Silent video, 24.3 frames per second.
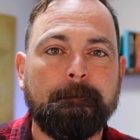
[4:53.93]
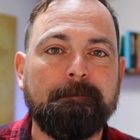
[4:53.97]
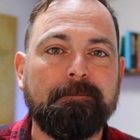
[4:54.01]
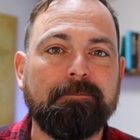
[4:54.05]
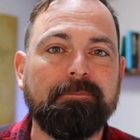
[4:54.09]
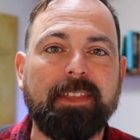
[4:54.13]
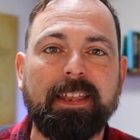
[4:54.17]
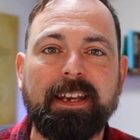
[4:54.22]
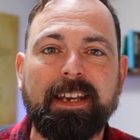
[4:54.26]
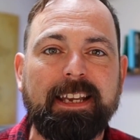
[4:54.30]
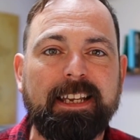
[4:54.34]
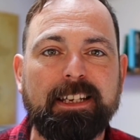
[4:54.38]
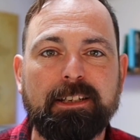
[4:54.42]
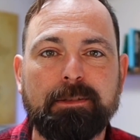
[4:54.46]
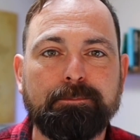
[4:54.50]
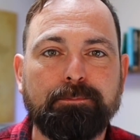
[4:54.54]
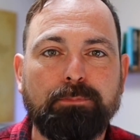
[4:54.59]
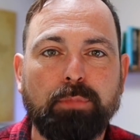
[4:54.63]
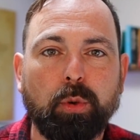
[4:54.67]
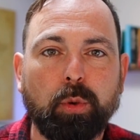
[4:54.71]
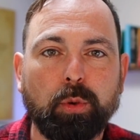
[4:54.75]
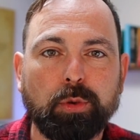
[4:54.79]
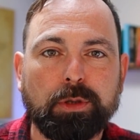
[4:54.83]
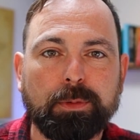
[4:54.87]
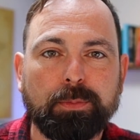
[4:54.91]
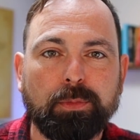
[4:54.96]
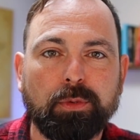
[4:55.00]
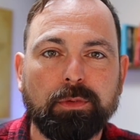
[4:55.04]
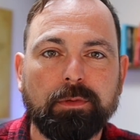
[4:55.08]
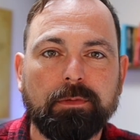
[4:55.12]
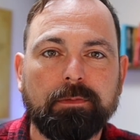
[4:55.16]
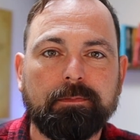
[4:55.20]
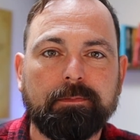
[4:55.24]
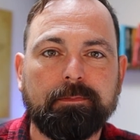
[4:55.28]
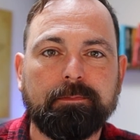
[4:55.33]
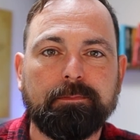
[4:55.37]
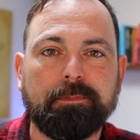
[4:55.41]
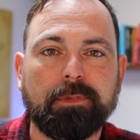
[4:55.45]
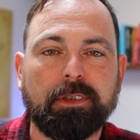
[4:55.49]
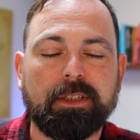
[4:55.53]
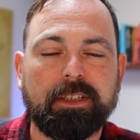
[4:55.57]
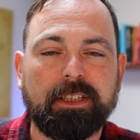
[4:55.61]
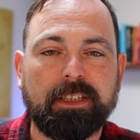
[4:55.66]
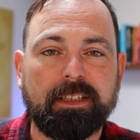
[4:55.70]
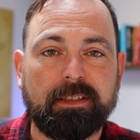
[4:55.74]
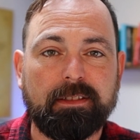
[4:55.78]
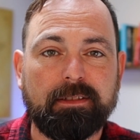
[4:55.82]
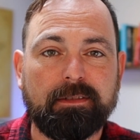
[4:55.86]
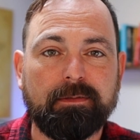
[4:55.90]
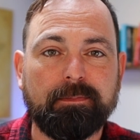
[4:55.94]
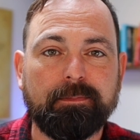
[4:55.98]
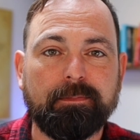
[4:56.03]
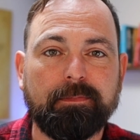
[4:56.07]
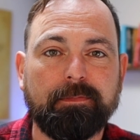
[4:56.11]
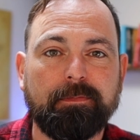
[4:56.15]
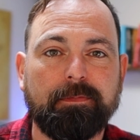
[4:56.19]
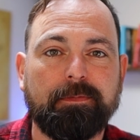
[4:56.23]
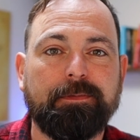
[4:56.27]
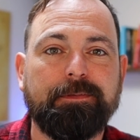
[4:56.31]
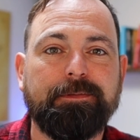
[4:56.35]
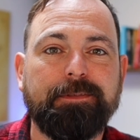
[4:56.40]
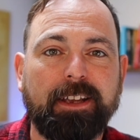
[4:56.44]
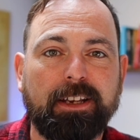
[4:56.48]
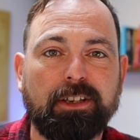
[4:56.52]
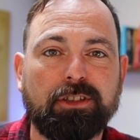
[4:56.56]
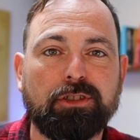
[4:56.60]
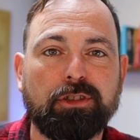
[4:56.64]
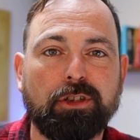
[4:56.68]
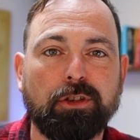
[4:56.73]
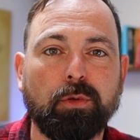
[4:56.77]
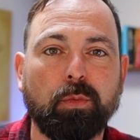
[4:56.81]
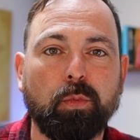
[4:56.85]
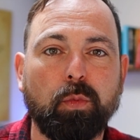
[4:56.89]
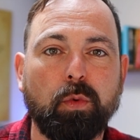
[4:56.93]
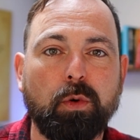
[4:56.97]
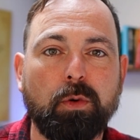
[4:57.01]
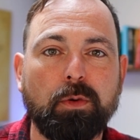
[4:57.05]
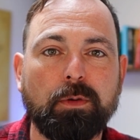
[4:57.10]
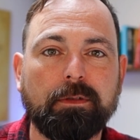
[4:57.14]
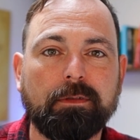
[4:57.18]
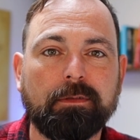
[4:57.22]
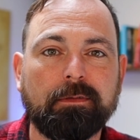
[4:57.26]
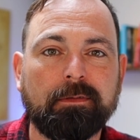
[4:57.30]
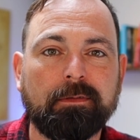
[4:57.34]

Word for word: then it isn't portable because it's fixed to the wall.